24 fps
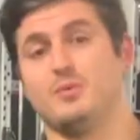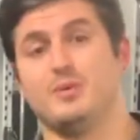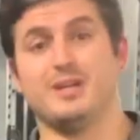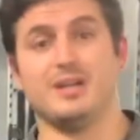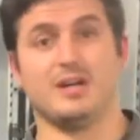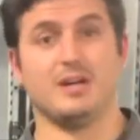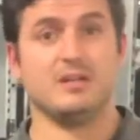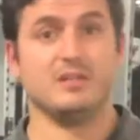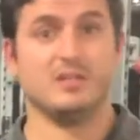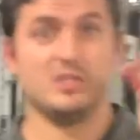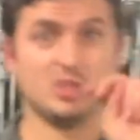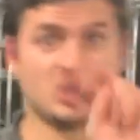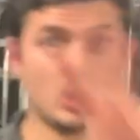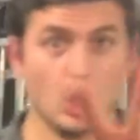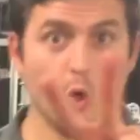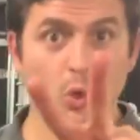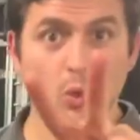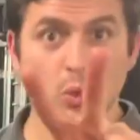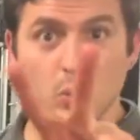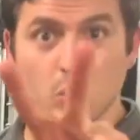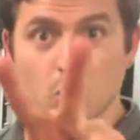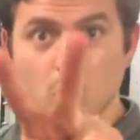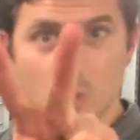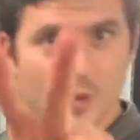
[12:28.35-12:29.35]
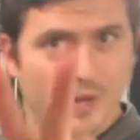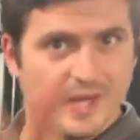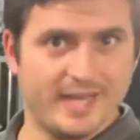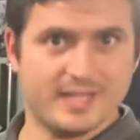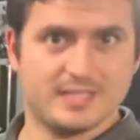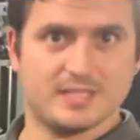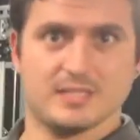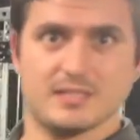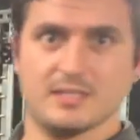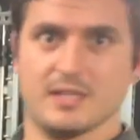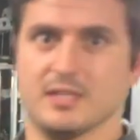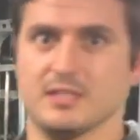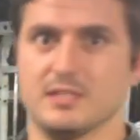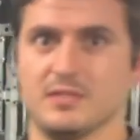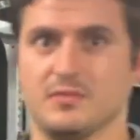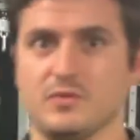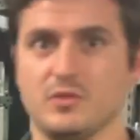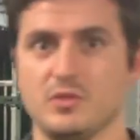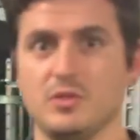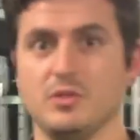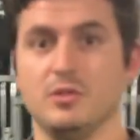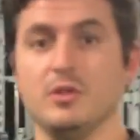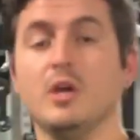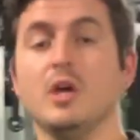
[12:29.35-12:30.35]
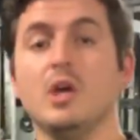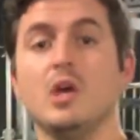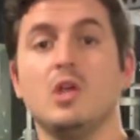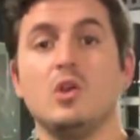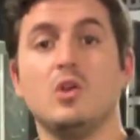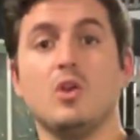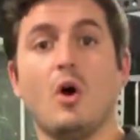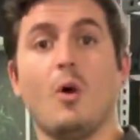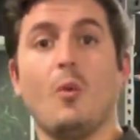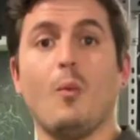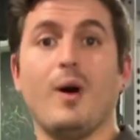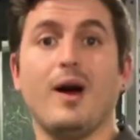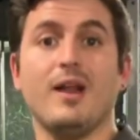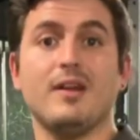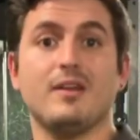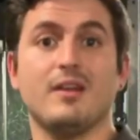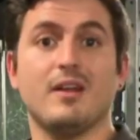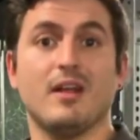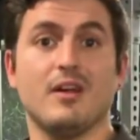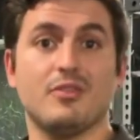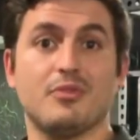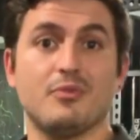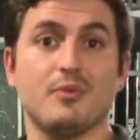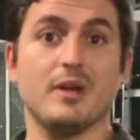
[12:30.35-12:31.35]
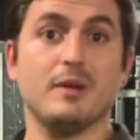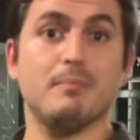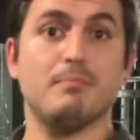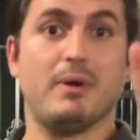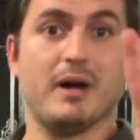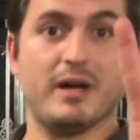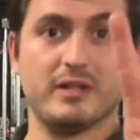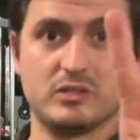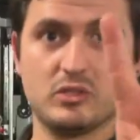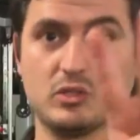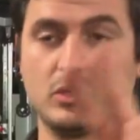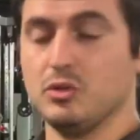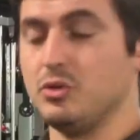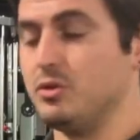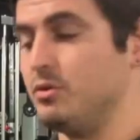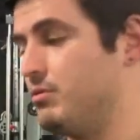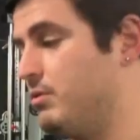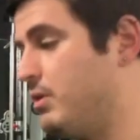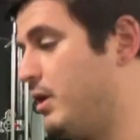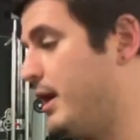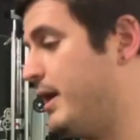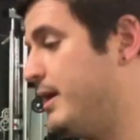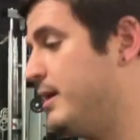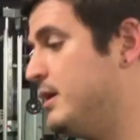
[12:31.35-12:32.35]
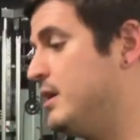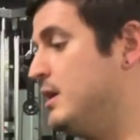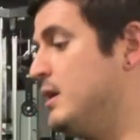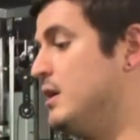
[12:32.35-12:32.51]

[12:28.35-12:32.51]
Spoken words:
got 2 exercises for you. Not 1, not 3, but 2, right?